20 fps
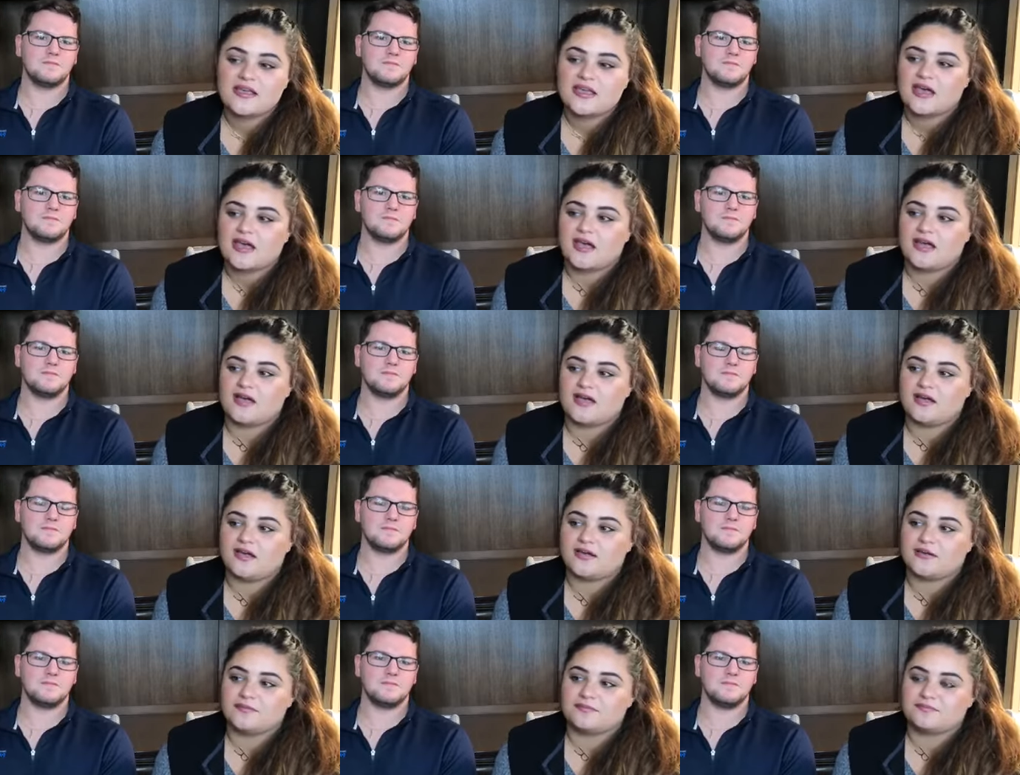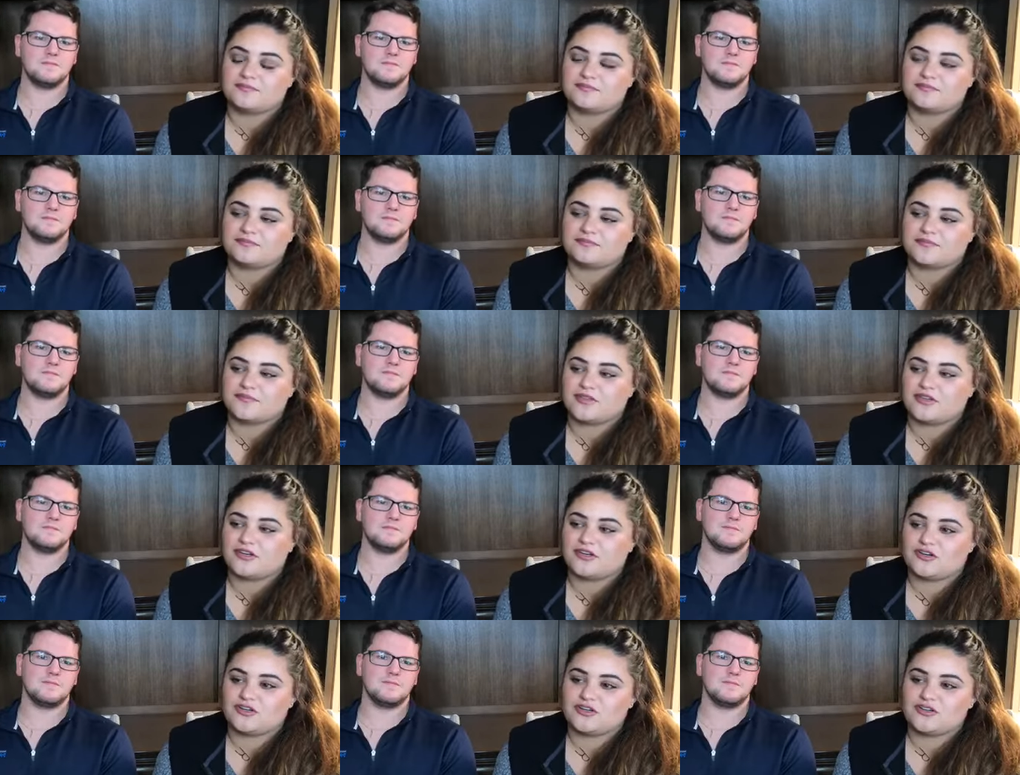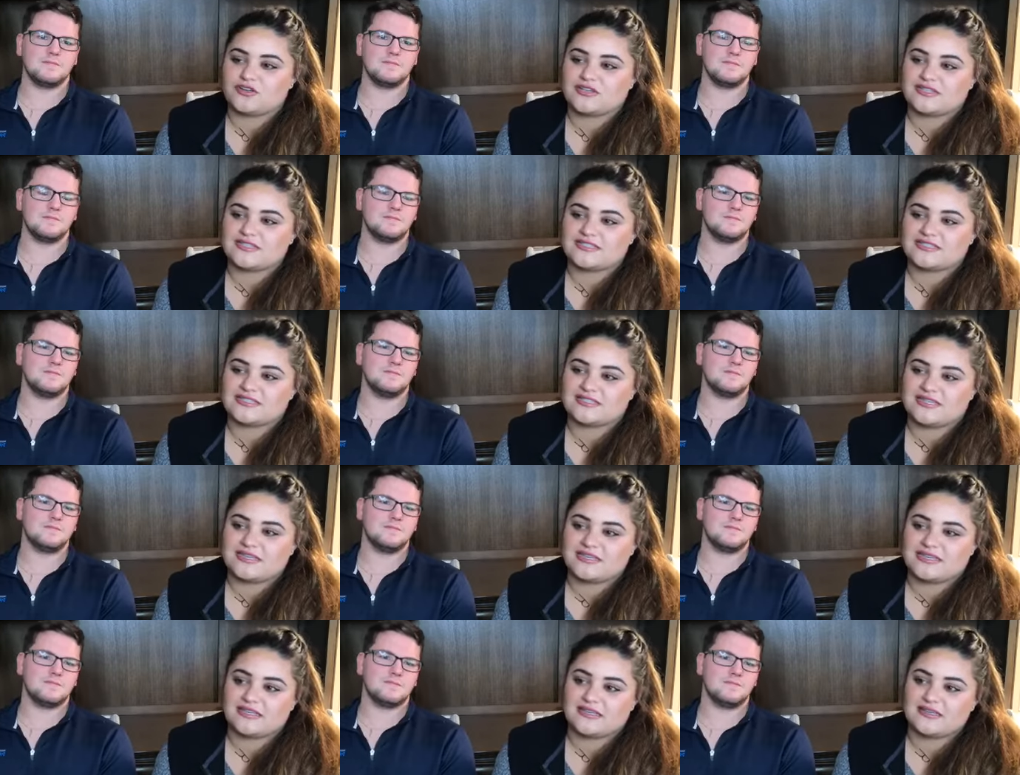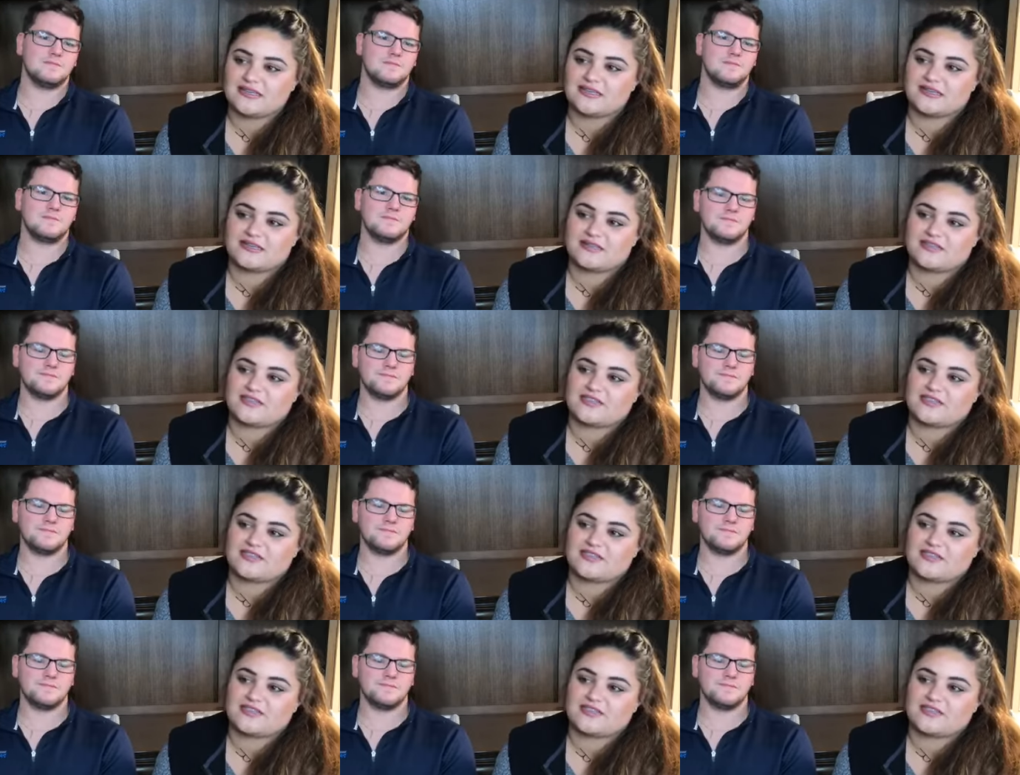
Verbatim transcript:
Speaker 1: Um, you know, you can see